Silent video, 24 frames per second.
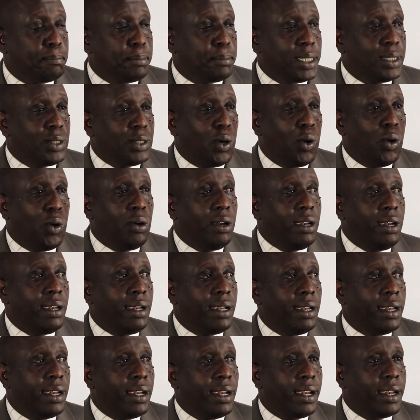But
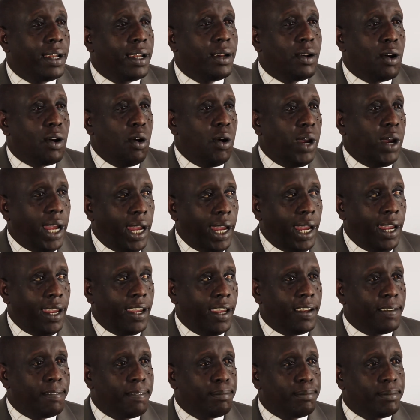on going,
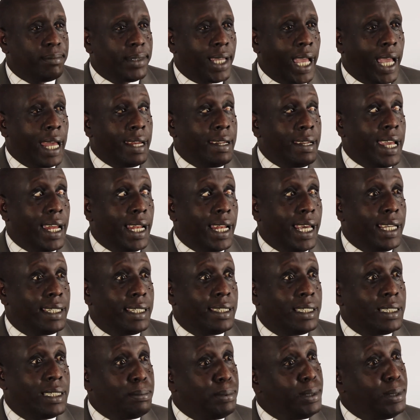I realized
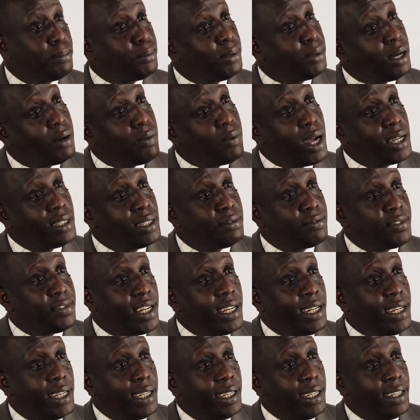these people are quite
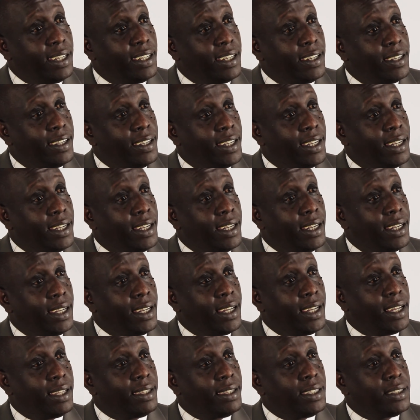friendly.
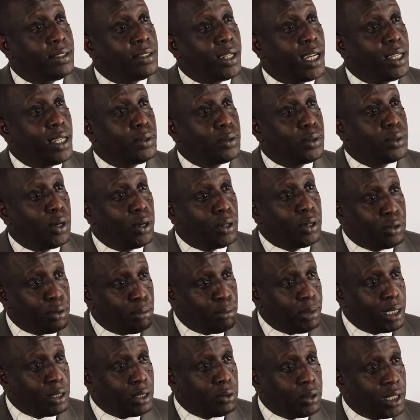And they tried to talk to
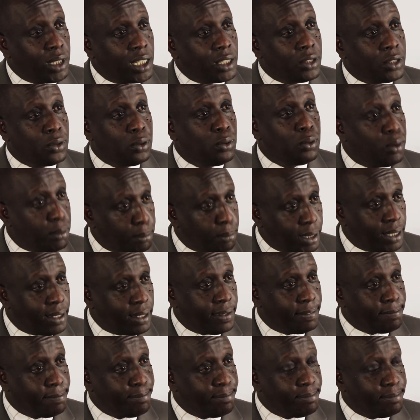me, to reassure me.
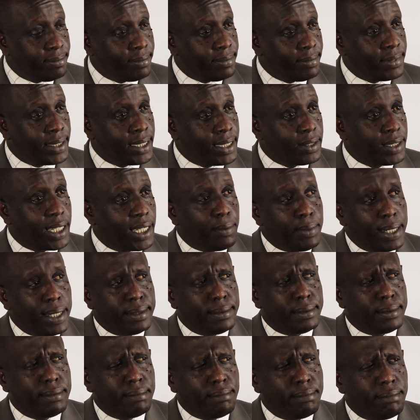Say,
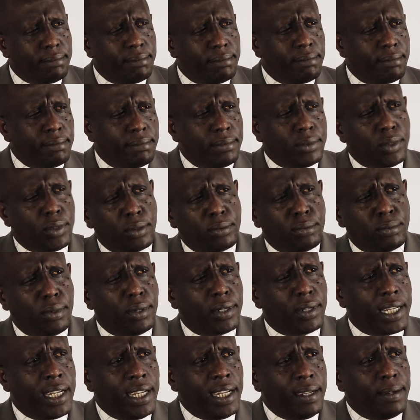well, don't
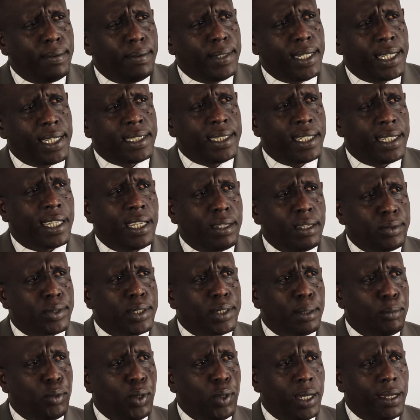worry, we are taking you
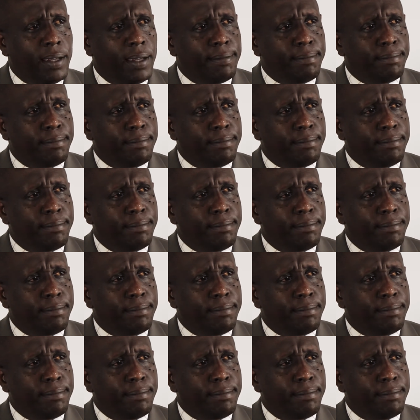somewhere.